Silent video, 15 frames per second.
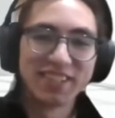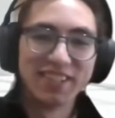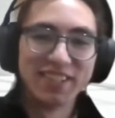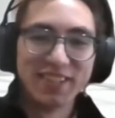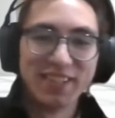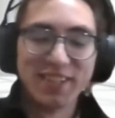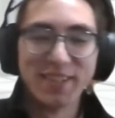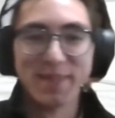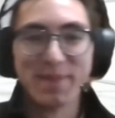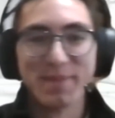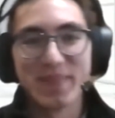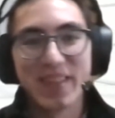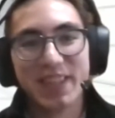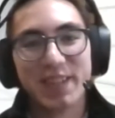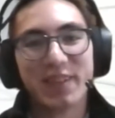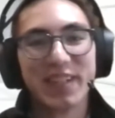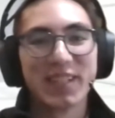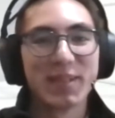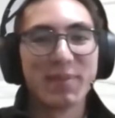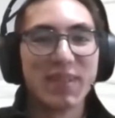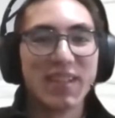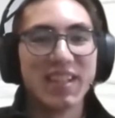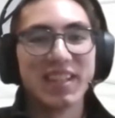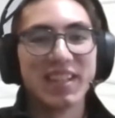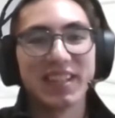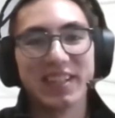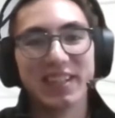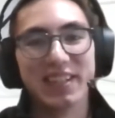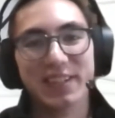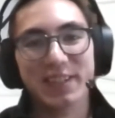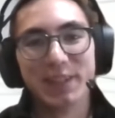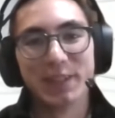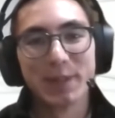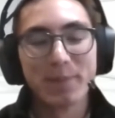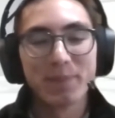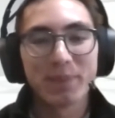And the reason being is,